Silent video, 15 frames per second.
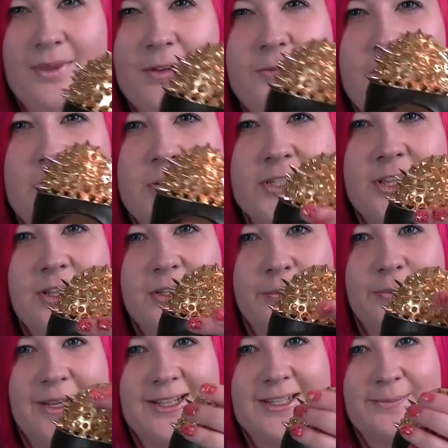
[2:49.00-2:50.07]
focus all the
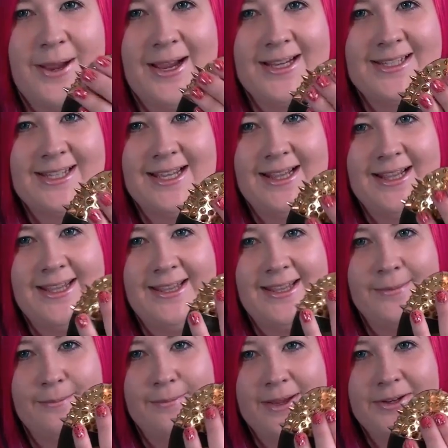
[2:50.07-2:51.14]
bigger spikes in
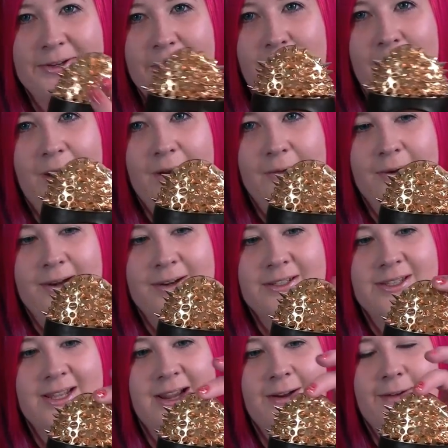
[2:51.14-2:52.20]
the middle part, whereas
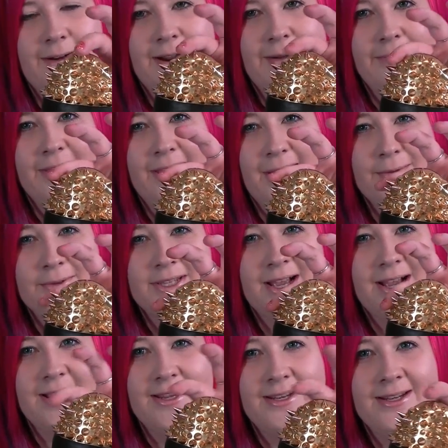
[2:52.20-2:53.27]
around the
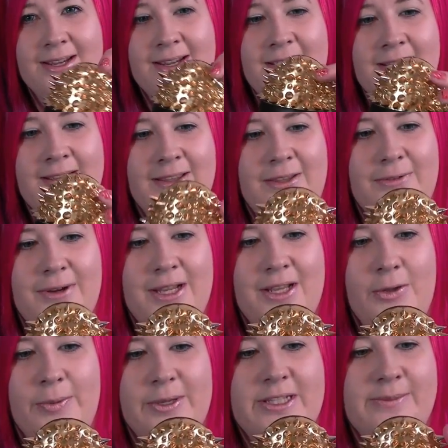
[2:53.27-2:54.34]
outside they're a
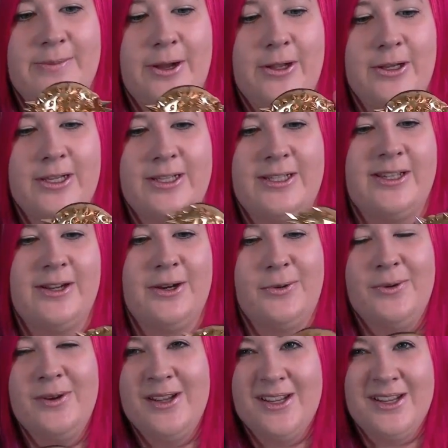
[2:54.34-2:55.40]
little bit smaller, so
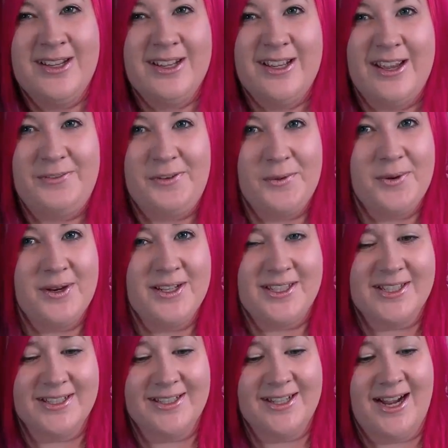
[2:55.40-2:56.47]
if you were
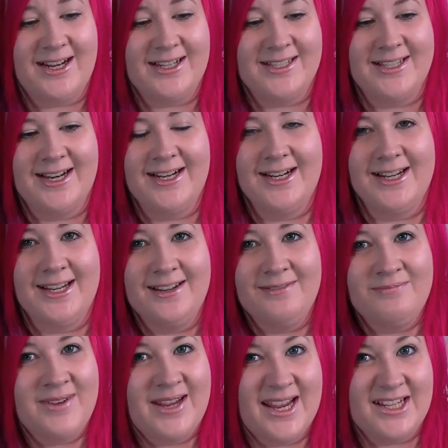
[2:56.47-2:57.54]
to accidentally
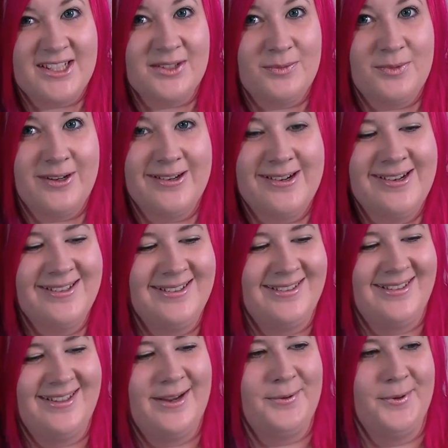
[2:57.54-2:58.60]
kick someone,
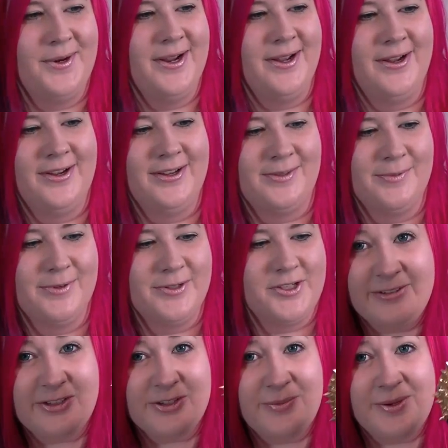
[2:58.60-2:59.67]
they wouldn't hurt as
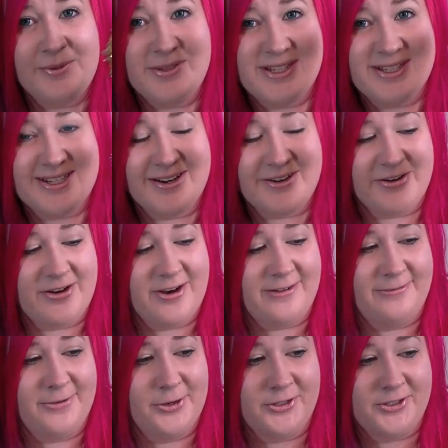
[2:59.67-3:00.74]
much. If somebody was to stand on your
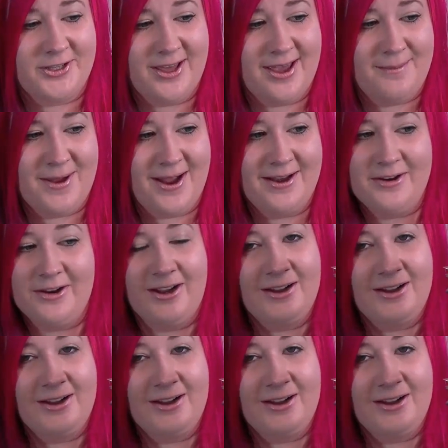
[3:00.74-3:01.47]
foot, they might not